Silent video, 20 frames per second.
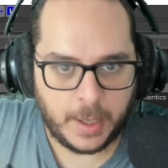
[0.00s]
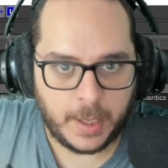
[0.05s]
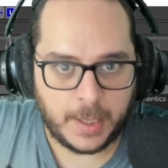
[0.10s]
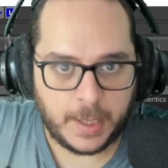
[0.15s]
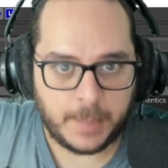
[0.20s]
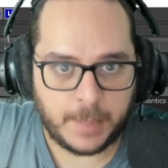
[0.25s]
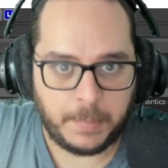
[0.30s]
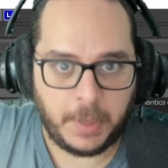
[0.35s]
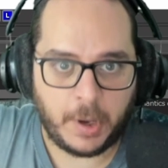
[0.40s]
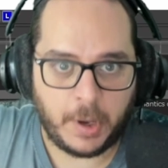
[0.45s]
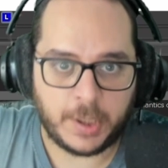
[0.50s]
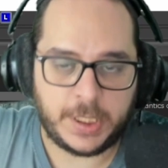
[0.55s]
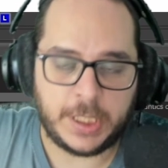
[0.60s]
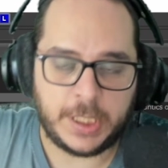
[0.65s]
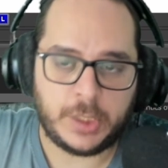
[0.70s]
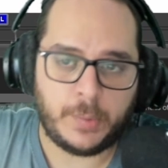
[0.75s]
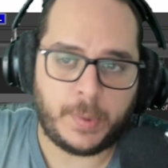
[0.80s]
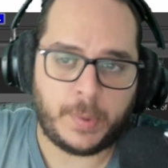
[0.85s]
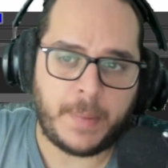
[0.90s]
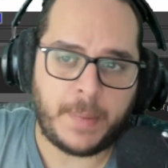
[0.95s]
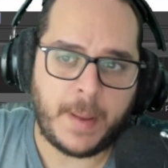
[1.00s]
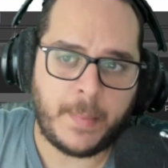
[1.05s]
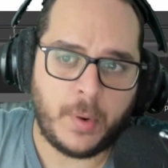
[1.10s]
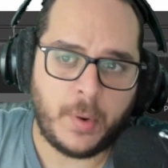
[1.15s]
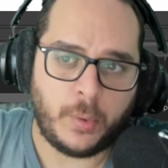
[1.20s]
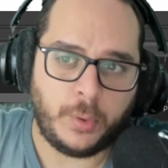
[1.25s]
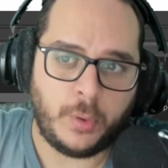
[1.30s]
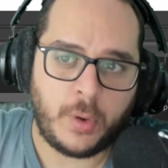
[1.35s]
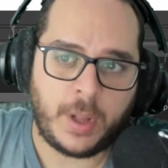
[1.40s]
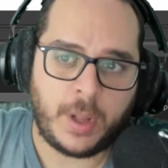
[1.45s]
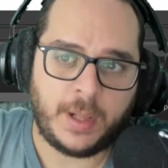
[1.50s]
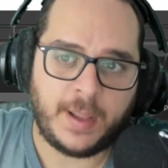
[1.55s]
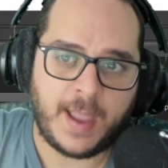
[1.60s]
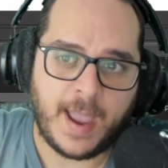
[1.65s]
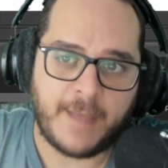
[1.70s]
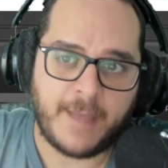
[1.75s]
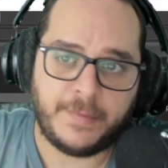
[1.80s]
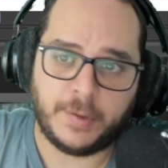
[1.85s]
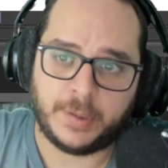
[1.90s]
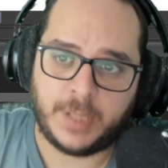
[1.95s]
Because in Supermemo you can
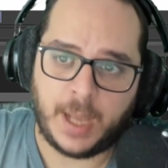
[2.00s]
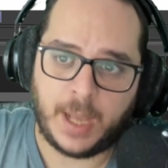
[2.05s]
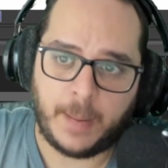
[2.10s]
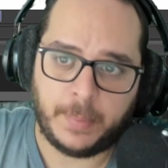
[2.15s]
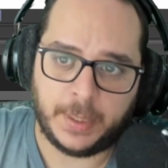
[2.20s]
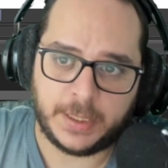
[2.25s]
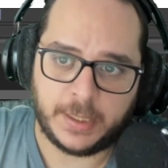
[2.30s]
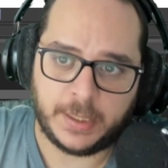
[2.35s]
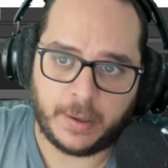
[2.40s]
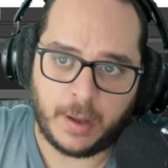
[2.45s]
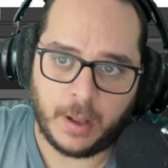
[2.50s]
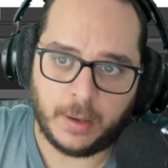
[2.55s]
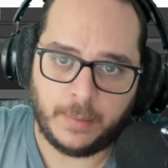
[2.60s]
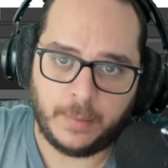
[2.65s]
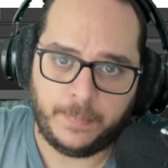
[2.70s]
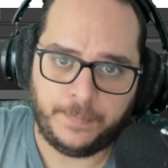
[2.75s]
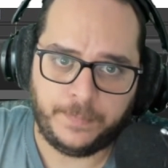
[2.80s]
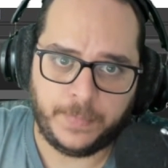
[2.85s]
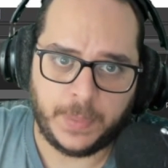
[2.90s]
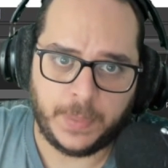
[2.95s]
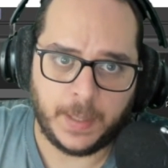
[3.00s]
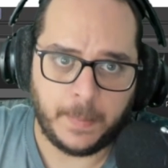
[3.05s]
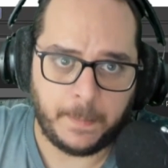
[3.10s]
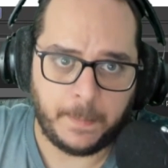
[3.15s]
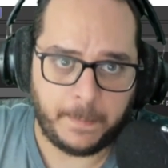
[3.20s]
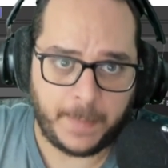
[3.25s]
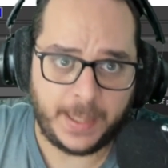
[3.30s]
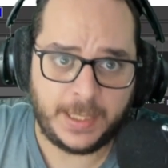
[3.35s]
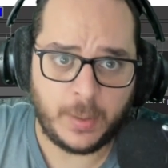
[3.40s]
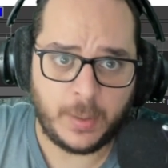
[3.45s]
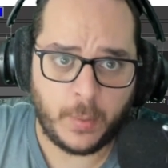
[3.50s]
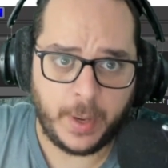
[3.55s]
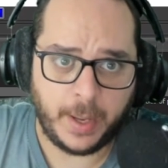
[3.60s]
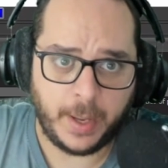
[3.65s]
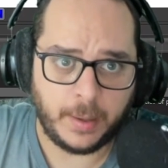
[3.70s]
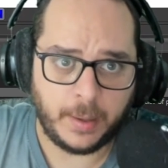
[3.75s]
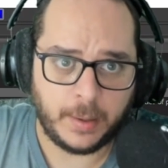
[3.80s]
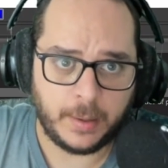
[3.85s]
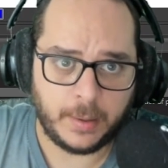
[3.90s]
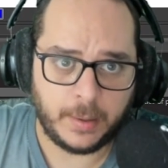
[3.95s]
have no templates at all. By the
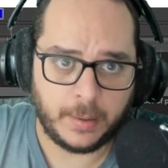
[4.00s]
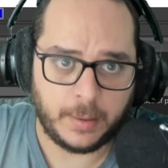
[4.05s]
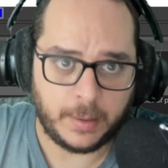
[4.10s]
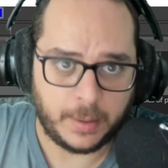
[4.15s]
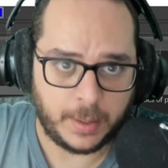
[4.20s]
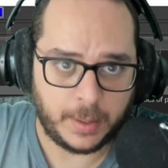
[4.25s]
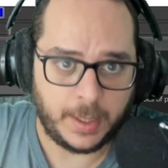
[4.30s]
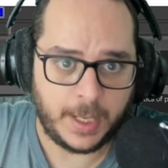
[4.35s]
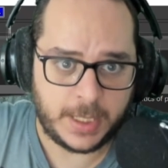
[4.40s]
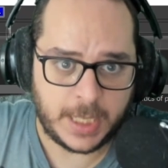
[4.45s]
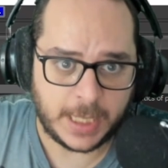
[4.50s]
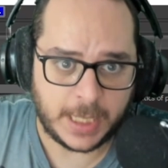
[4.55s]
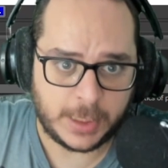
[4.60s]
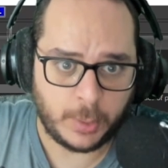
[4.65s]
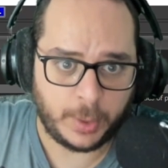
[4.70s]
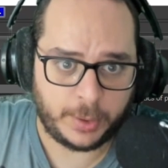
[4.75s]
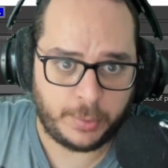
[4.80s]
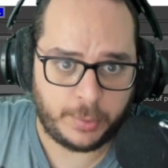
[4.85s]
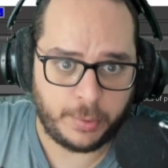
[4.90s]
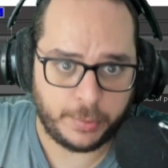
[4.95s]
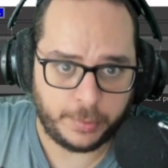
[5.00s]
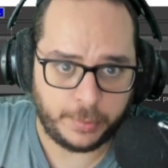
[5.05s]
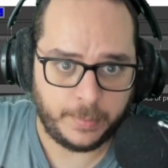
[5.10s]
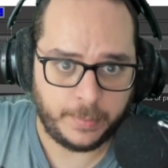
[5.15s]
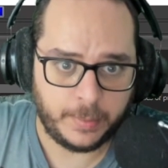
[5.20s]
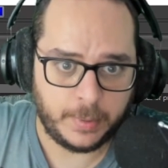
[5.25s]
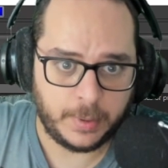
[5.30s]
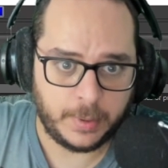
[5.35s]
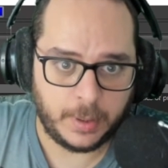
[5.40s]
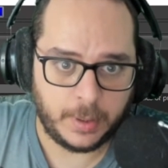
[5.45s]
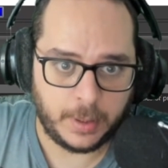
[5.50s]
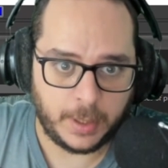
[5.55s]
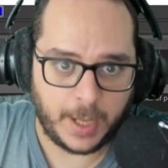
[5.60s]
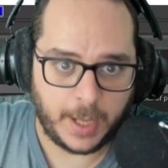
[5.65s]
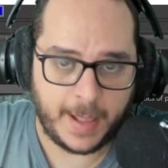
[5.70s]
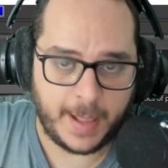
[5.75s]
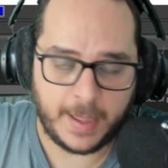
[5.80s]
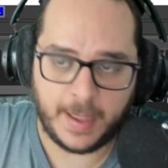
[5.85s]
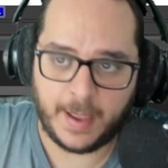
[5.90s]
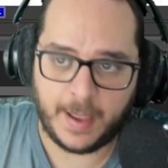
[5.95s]
way, it's actually true
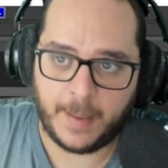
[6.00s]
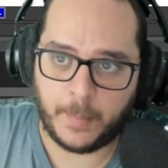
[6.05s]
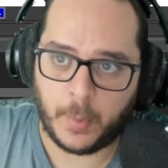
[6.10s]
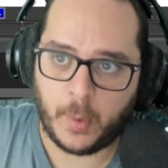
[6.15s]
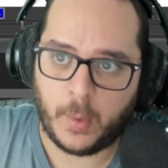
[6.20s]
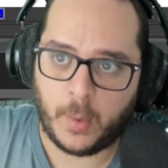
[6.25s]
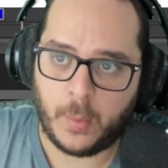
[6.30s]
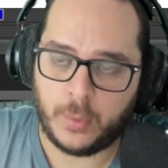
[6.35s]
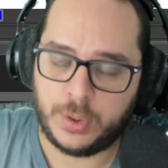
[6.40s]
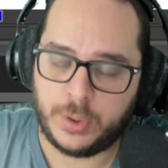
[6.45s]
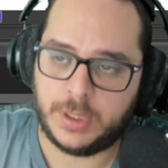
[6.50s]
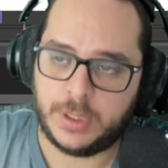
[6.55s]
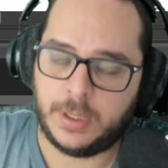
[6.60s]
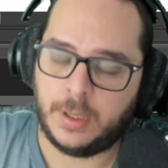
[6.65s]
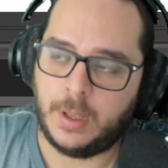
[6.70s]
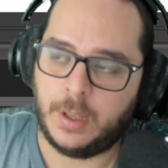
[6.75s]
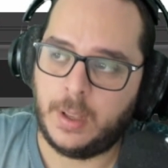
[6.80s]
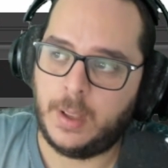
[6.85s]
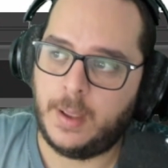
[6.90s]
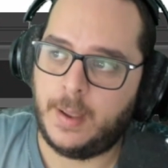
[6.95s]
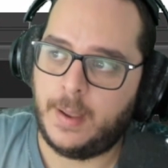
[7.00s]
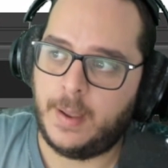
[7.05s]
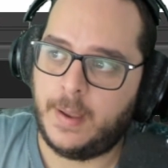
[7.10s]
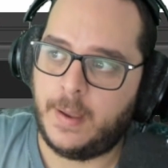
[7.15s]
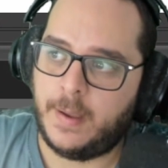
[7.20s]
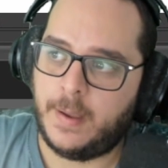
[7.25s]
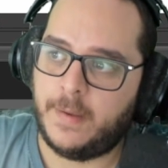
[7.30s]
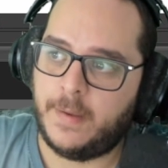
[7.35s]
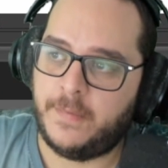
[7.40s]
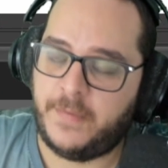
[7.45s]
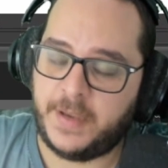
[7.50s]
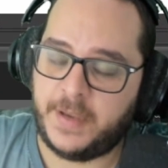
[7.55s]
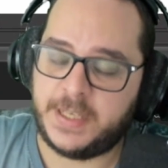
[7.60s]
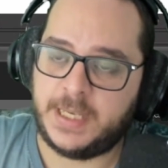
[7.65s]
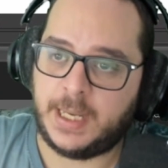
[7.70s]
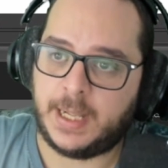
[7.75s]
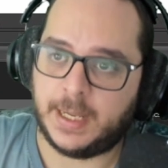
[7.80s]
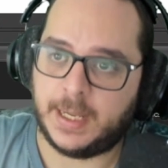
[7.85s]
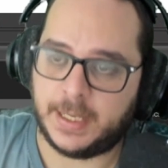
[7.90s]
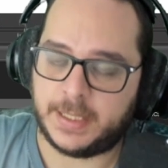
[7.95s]
in the most
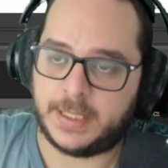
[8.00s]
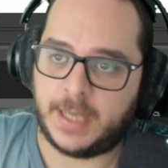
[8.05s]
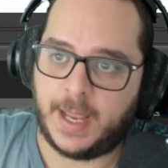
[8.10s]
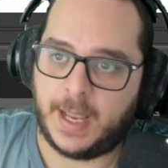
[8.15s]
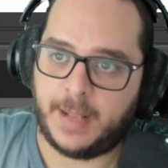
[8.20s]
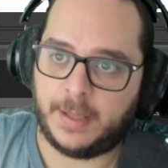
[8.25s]
physical sense, the